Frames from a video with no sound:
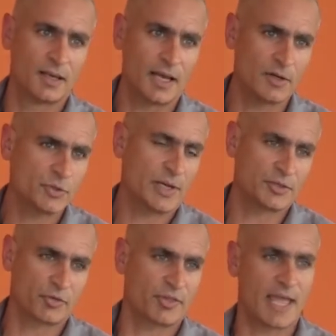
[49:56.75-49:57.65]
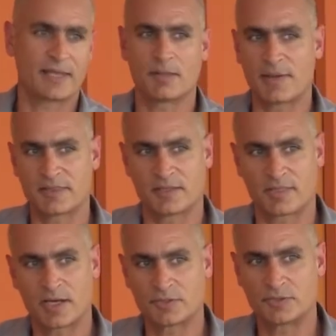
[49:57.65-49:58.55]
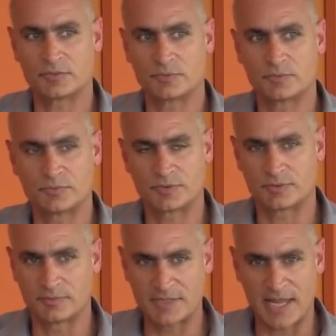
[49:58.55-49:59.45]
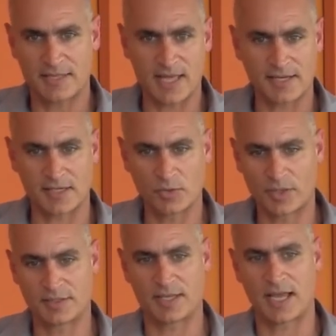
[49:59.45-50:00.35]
How do you understand the methods? How do you take that and look at